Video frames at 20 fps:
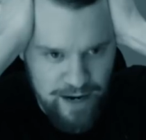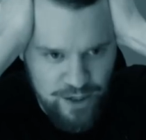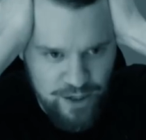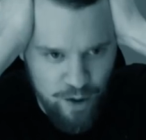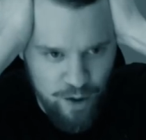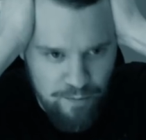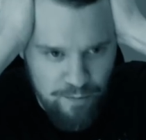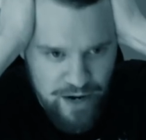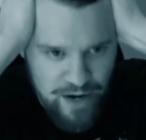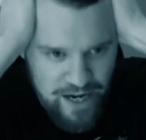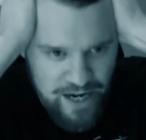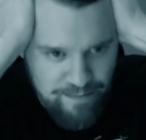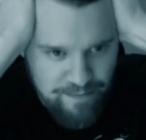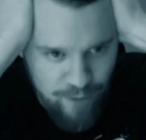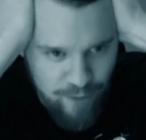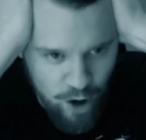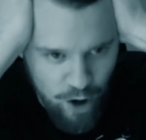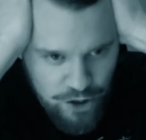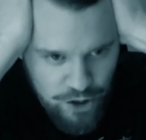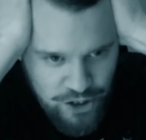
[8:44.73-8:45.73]
So I'm bringing
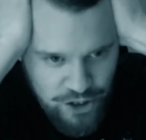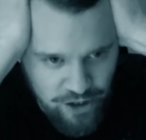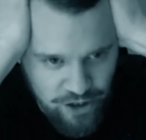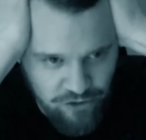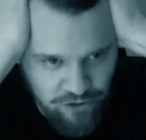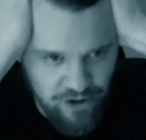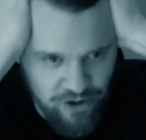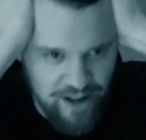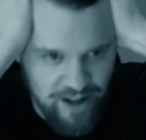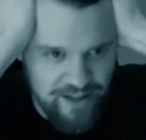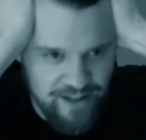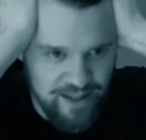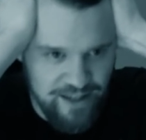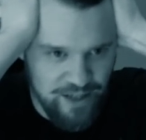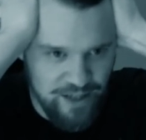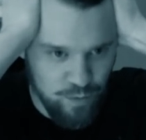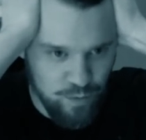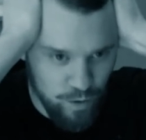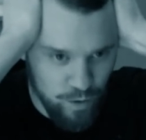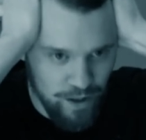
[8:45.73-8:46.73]
more children into
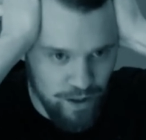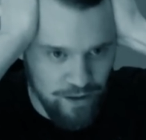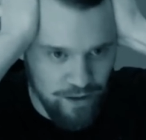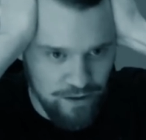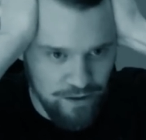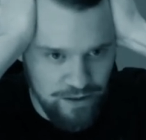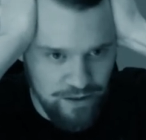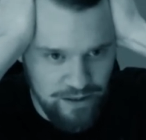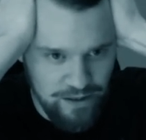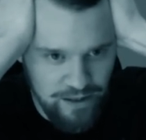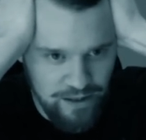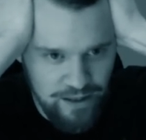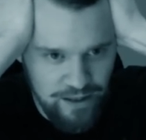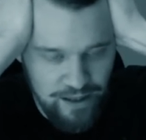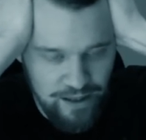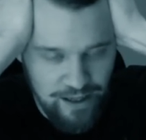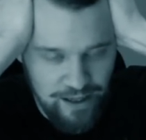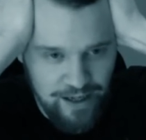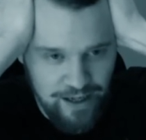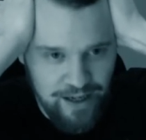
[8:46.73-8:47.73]
this world,
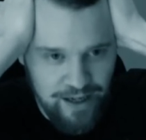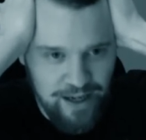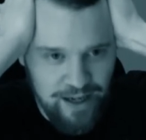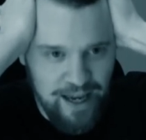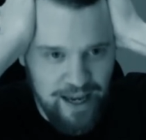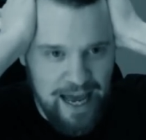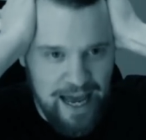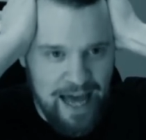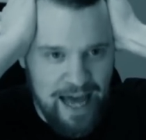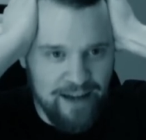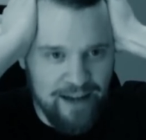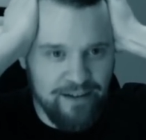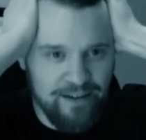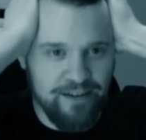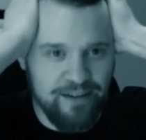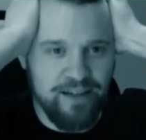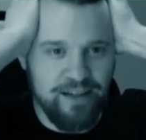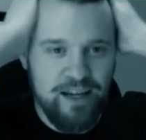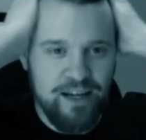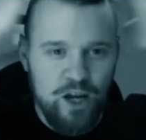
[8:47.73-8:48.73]

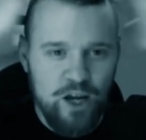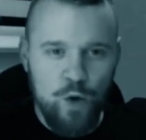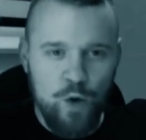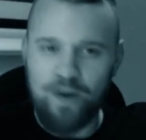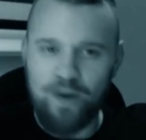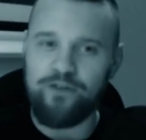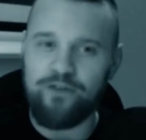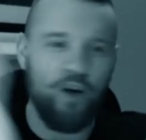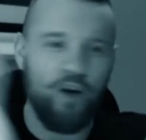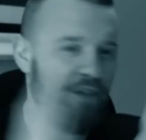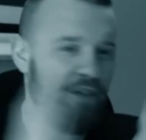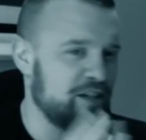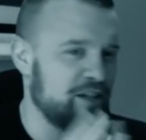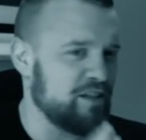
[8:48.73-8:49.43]
and we've got this